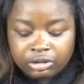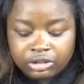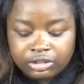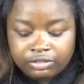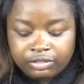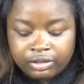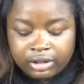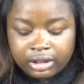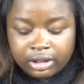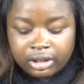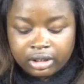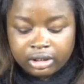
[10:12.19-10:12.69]
also
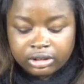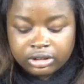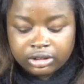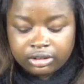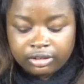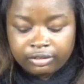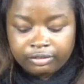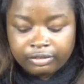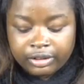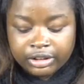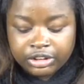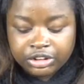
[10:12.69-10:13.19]
follow codes
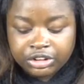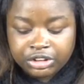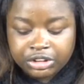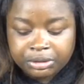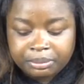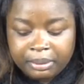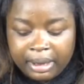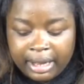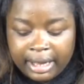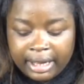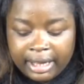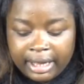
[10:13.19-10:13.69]
of
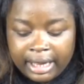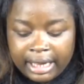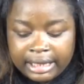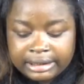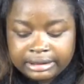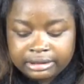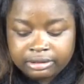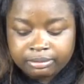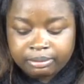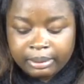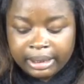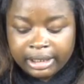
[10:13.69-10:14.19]
conventions
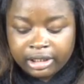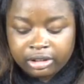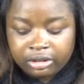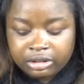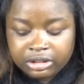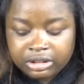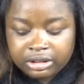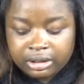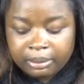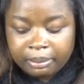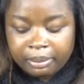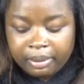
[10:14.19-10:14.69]
by
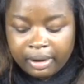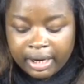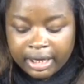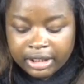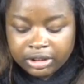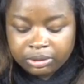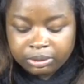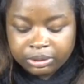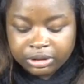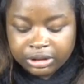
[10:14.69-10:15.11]
including the price,